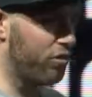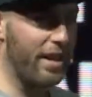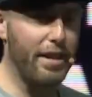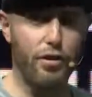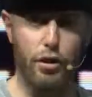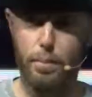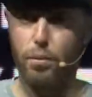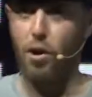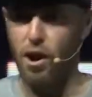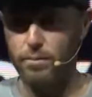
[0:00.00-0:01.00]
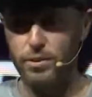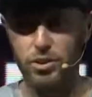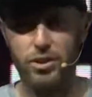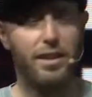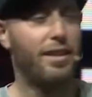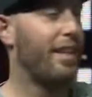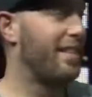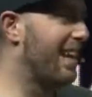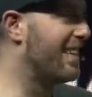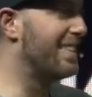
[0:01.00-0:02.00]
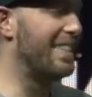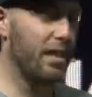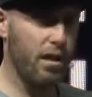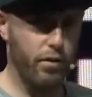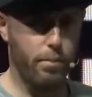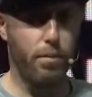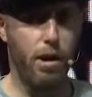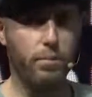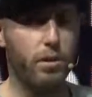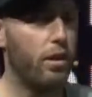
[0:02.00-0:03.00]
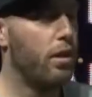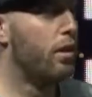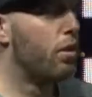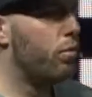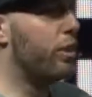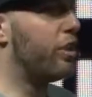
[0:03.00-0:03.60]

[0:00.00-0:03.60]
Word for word: to the prompt, the idea of the prompt, with